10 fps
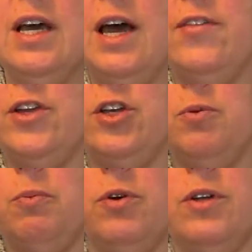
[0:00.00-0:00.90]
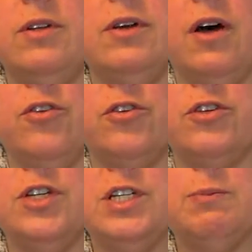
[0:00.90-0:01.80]
and then you put other
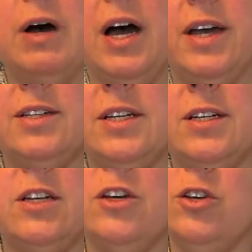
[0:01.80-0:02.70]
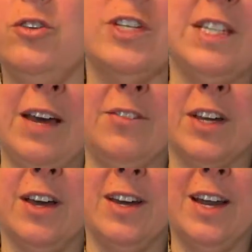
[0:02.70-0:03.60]
sheets behind it, you just have to
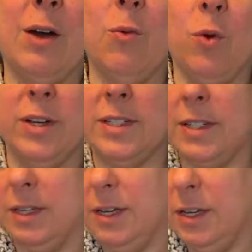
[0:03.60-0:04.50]
cut it out once.